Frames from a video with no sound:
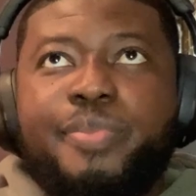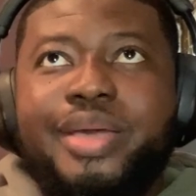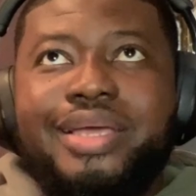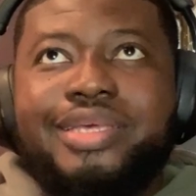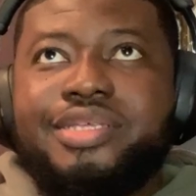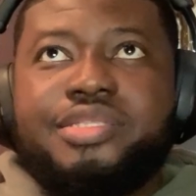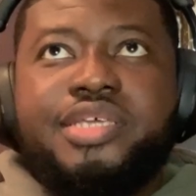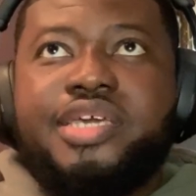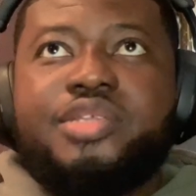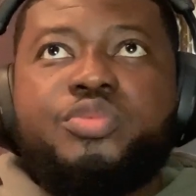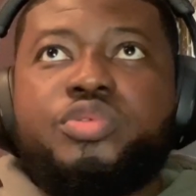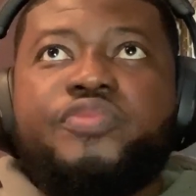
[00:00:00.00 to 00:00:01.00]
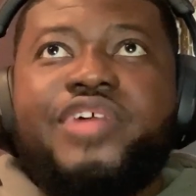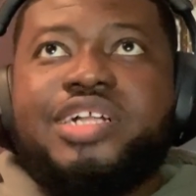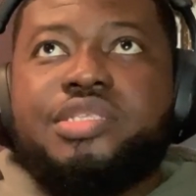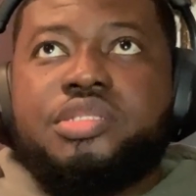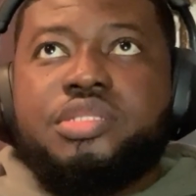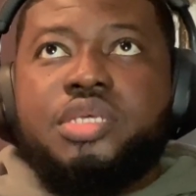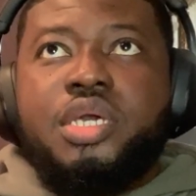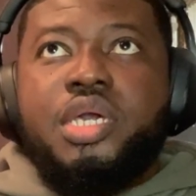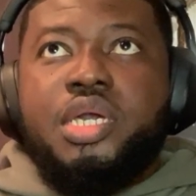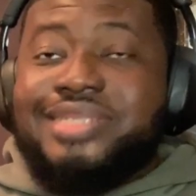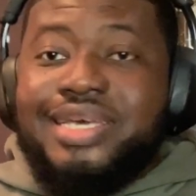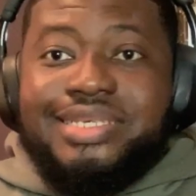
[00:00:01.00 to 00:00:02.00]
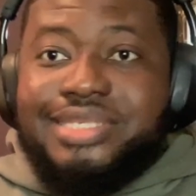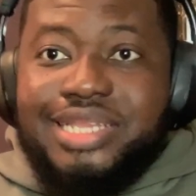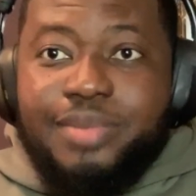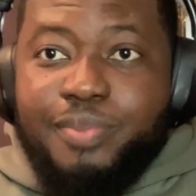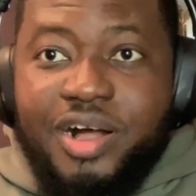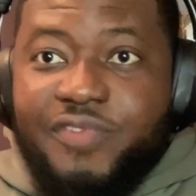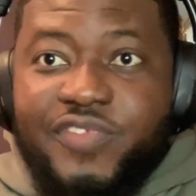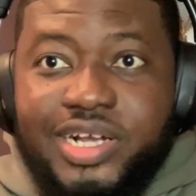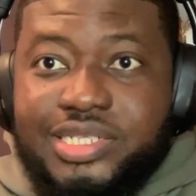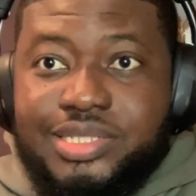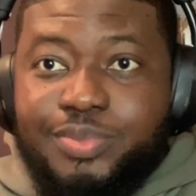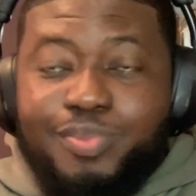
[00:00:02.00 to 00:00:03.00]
in fact, Barca easily how